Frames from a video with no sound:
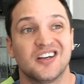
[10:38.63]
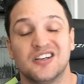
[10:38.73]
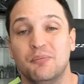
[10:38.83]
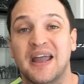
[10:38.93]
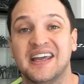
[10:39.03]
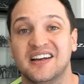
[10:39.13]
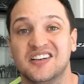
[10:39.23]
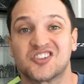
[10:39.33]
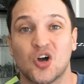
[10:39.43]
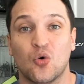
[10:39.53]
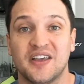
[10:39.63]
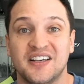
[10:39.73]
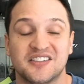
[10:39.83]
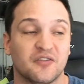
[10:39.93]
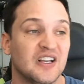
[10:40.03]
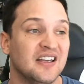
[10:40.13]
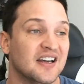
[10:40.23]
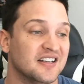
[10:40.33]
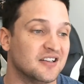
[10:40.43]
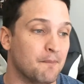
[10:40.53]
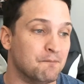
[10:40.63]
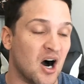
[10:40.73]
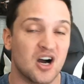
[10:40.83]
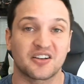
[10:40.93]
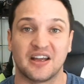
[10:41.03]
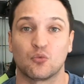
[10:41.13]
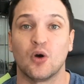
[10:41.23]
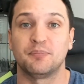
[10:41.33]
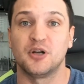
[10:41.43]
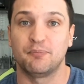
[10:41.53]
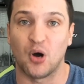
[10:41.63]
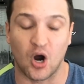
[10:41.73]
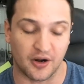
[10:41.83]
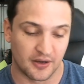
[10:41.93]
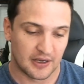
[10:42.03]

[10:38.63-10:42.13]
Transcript: debate is so easily debunked and ripped apart.